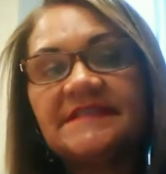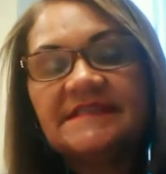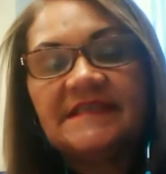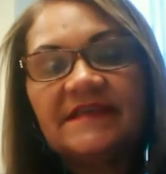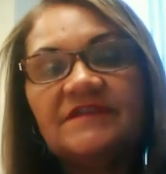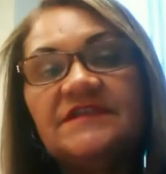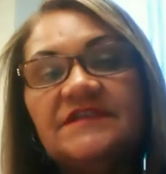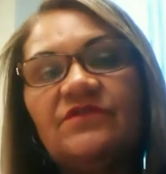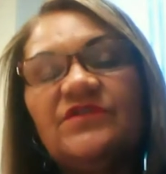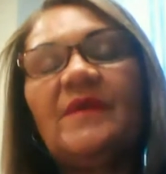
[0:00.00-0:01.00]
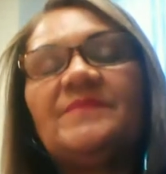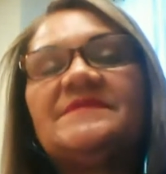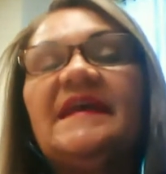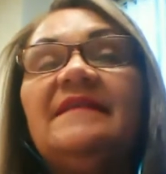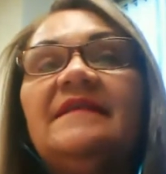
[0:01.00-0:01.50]
There's 17 on the
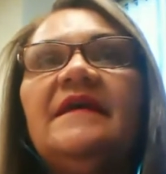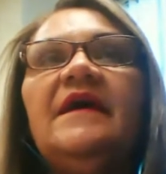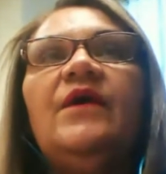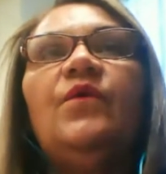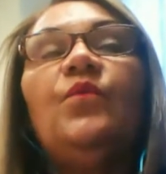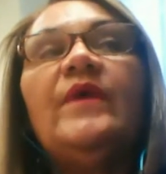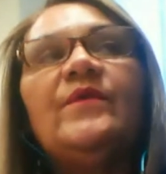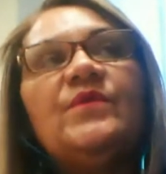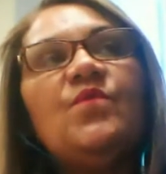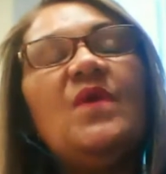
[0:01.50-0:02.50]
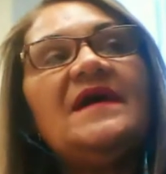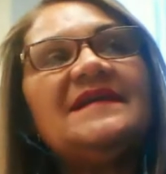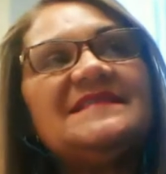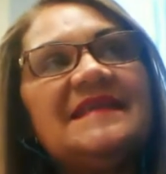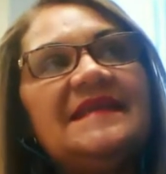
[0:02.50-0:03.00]
website, where we
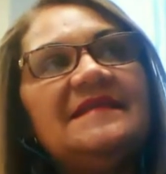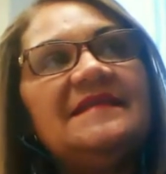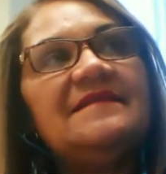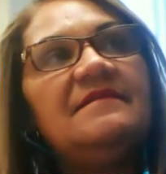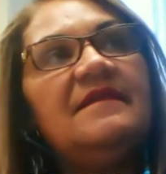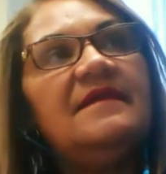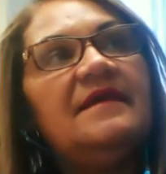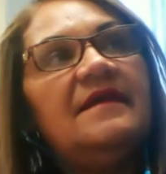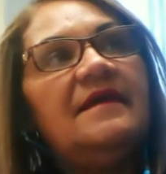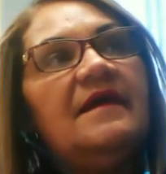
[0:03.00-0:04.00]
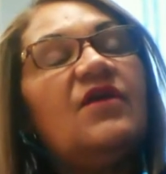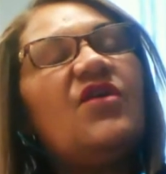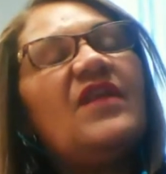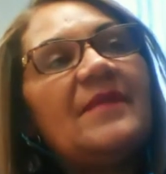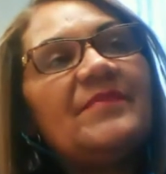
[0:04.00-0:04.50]
worked in a
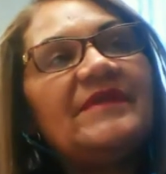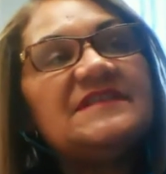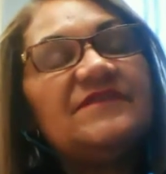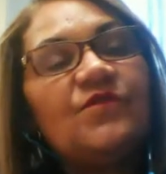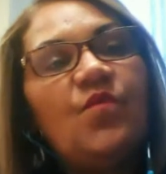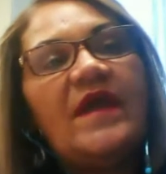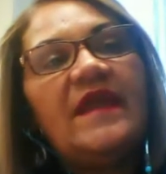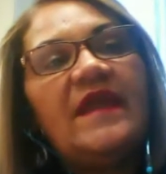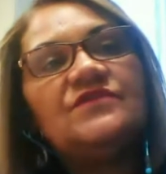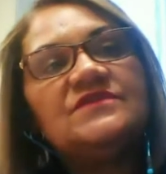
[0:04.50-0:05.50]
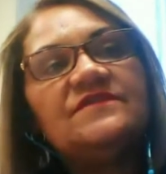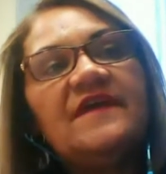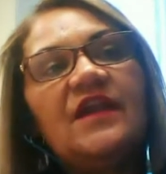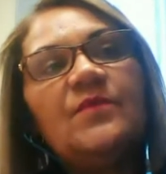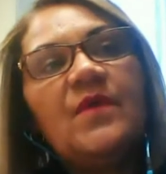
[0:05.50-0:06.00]
collaborative way to
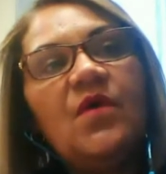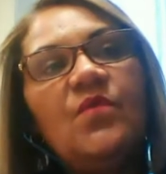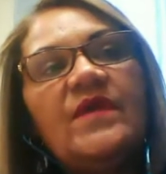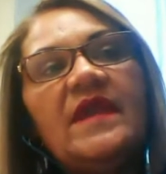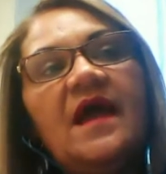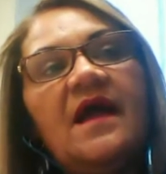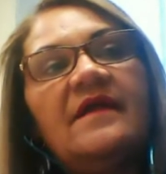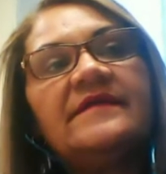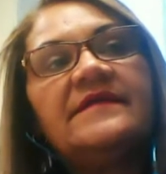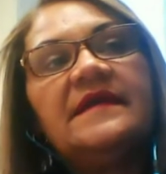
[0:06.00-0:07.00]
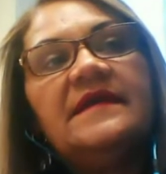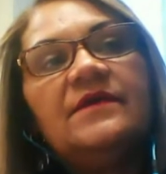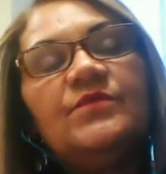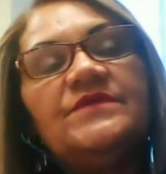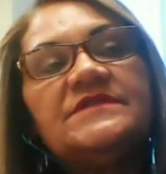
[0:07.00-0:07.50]
develop OER,
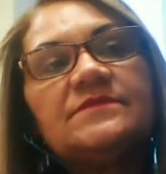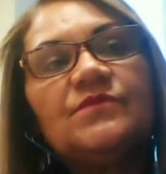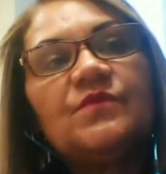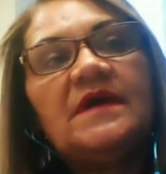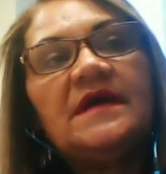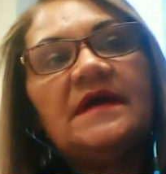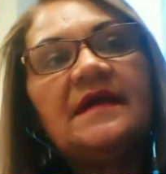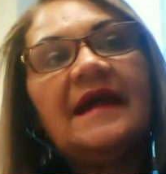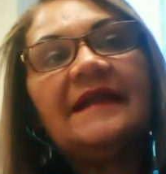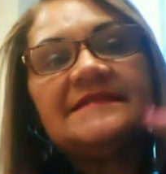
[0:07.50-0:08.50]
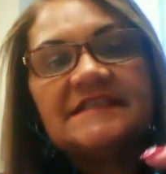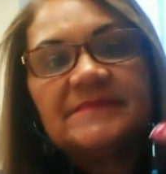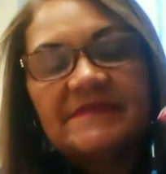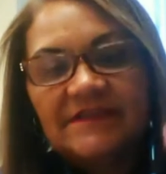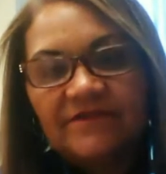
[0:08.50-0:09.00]
which were country
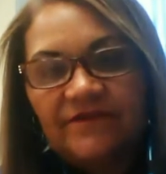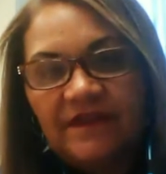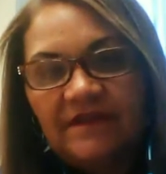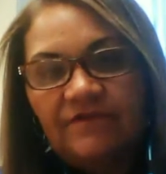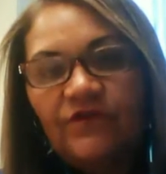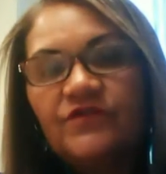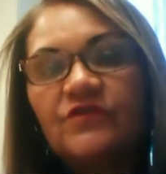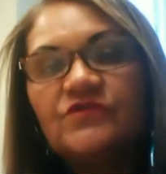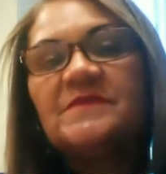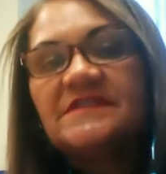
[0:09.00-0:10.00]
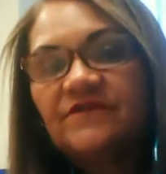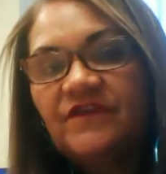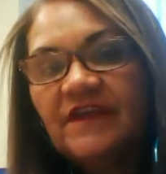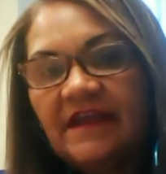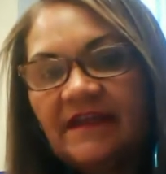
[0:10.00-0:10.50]
specific for those
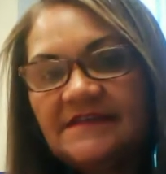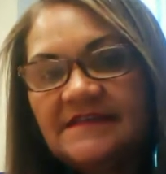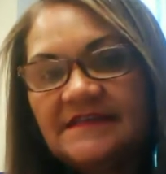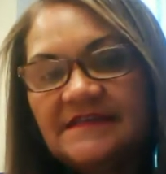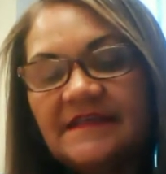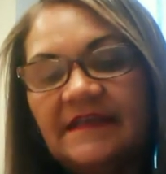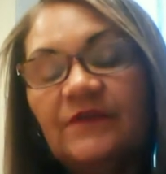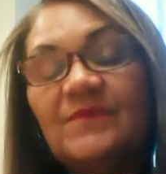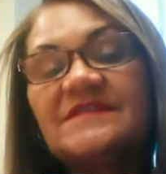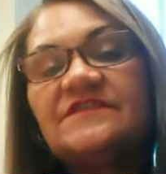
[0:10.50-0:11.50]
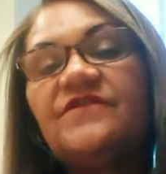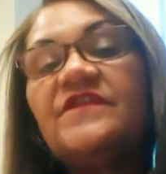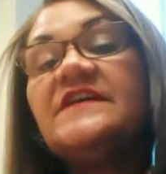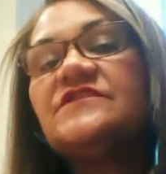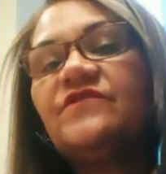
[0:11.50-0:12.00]
specific countries, and it was the
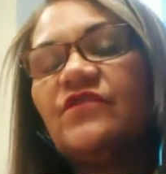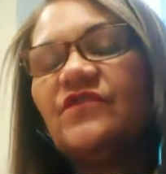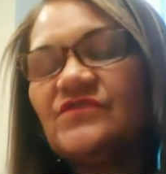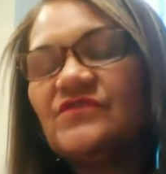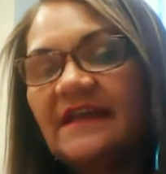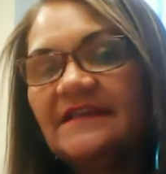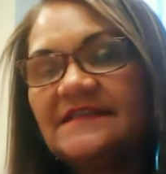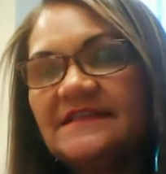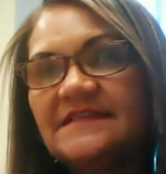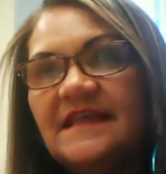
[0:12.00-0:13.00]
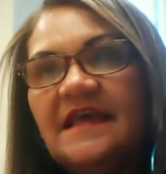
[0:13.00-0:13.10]
first for those countries.